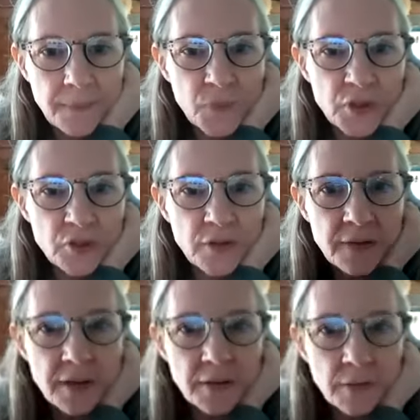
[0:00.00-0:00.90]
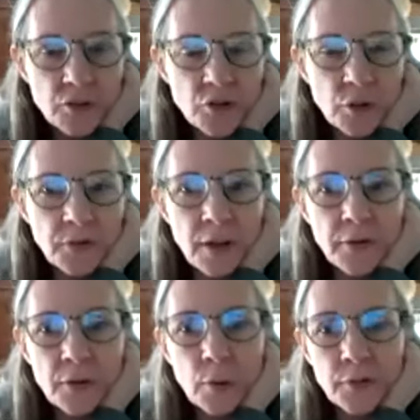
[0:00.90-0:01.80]
which is this, which shows all
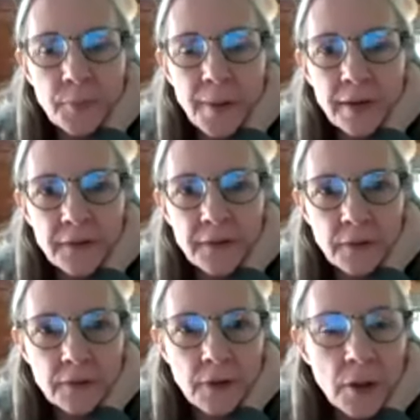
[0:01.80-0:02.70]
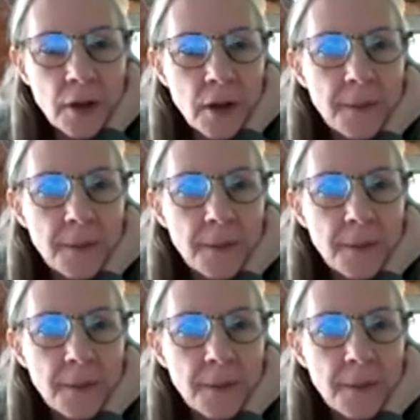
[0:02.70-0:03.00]
the correspondences. So